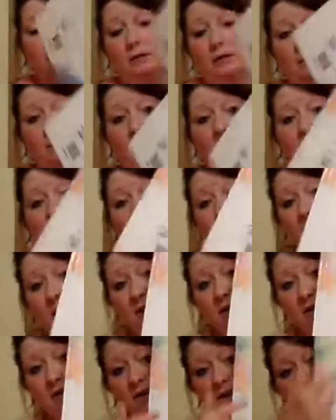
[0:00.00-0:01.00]
The back of
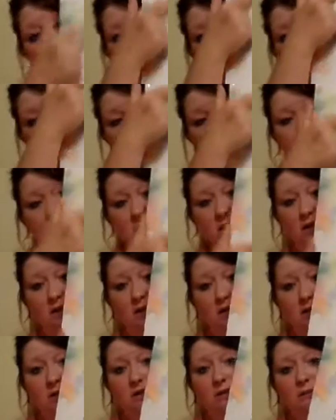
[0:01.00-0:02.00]
it just lists the
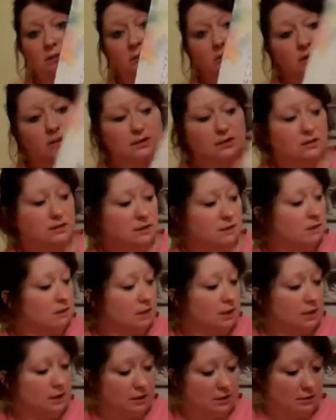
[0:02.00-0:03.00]
songs with this,
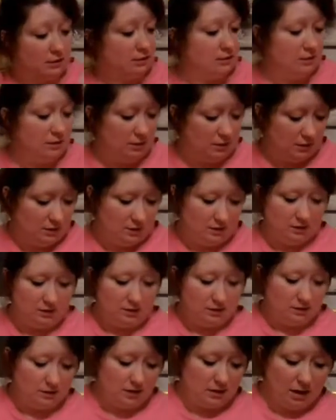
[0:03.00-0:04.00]
like,
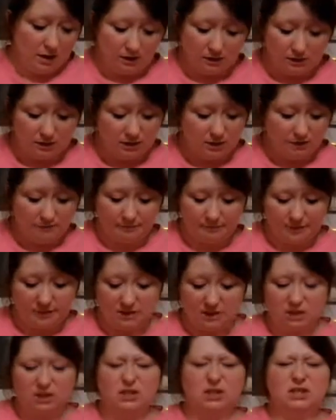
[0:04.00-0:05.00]
colored.
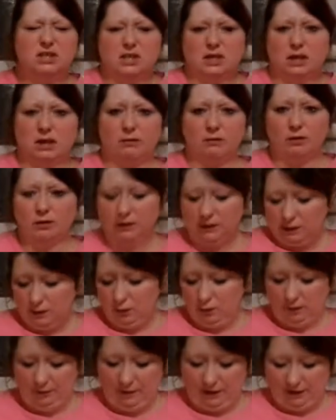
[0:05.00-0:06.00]
It just looks like a really
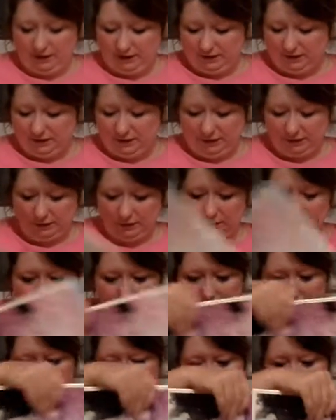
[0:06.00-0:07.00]
cool painting.
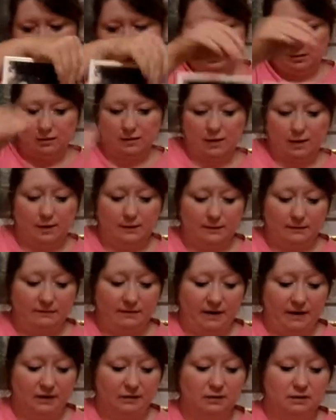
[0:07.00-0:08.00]
And the
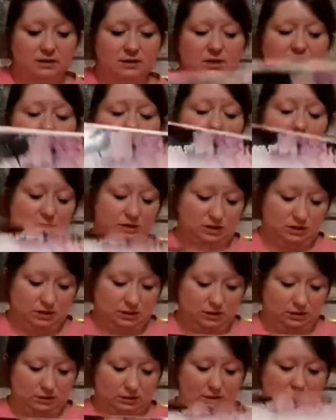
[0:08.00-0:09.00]
vinyl itself is
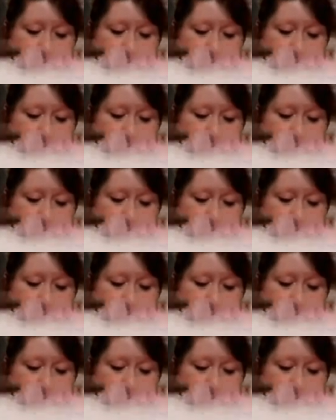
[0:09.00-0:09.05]
just